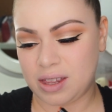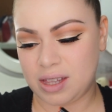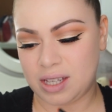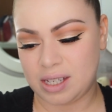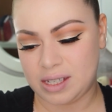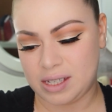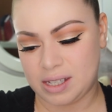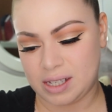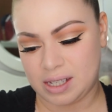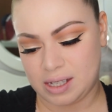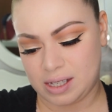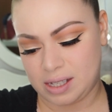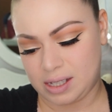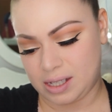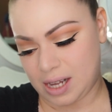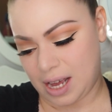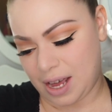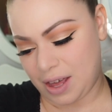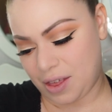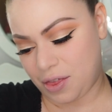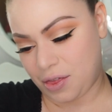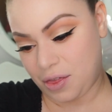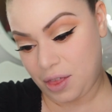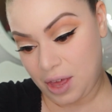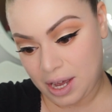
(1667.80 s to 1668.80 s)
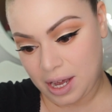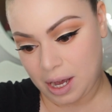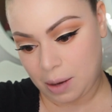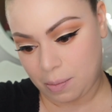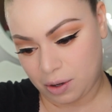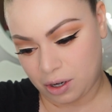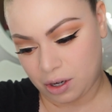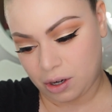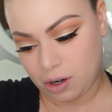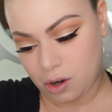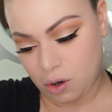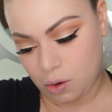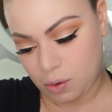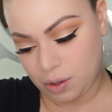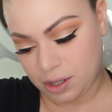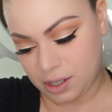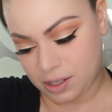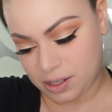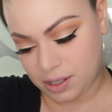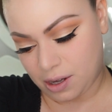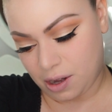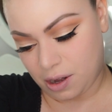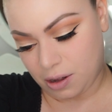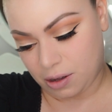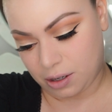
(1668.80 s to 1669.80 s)
this is, I think I'm gonna go with
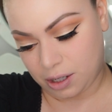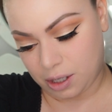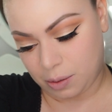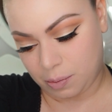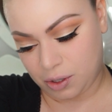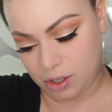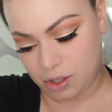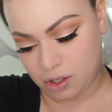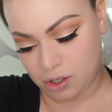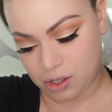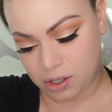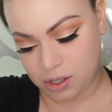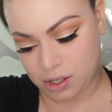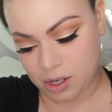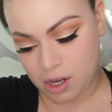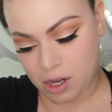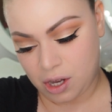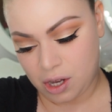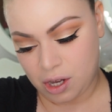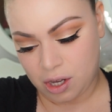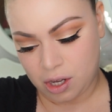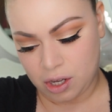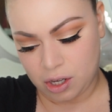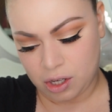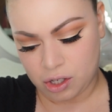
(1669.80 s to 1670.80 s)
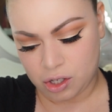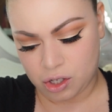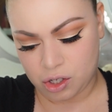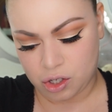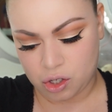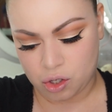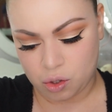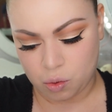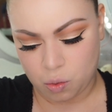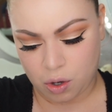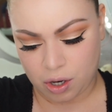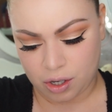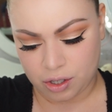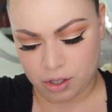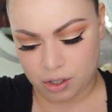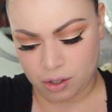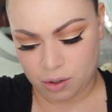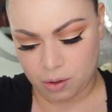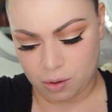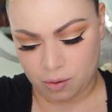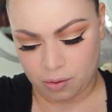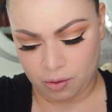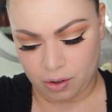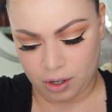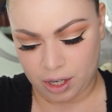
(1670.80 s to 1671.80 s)
this color. Let me just swatch
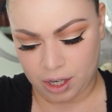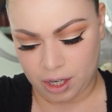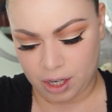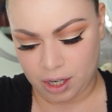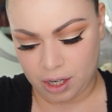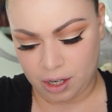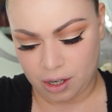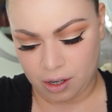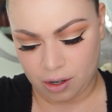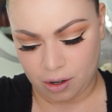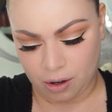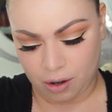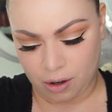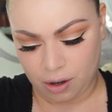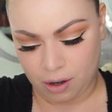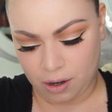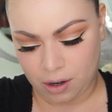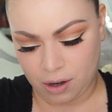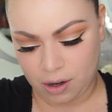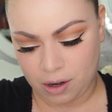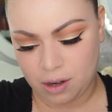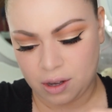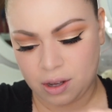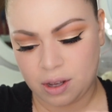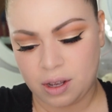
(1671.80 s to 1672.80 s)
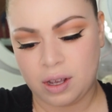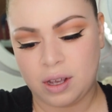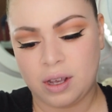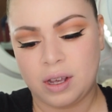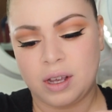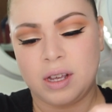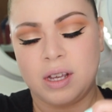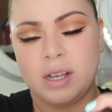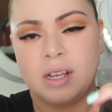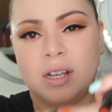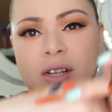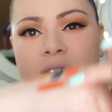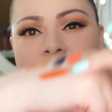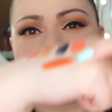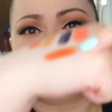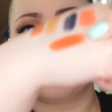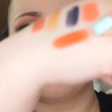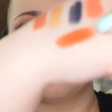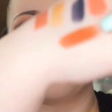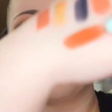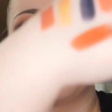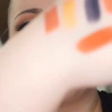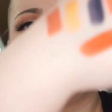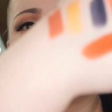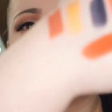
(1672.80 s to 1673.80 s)
it over here. So